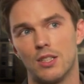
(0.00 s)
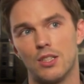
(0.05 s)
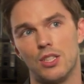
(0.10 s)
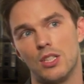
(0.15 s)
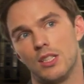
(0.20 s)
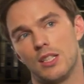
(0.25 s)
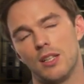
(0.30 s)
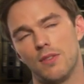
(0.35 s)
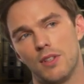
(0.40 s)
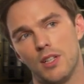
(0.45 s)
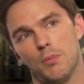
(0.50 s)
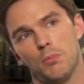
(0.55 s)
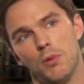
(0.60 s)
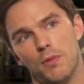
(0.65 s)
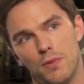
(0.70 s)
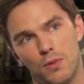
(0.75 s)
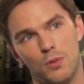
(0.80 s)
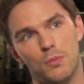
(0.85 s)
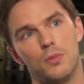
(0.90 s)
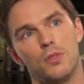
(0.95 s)
she's giving a
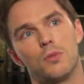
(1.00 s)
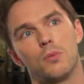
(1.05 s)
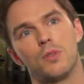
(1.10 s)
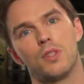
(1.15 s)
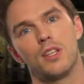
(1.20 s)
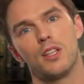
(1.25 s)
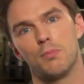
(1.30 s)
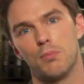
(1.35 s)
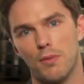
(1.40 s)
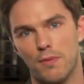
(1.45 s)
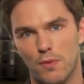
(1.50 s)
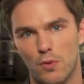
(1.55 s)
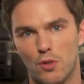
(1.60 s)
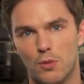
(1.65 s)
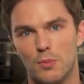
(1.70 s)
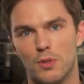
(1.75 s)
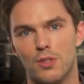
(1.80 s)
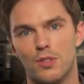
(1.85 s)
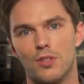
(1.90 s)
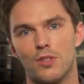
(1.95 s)
performance within a
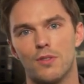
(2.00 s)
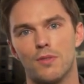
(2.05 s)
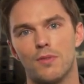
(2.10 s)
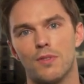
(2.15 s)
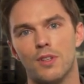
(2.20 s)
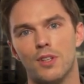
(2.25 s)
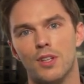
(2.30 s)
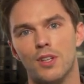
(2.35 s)
performance of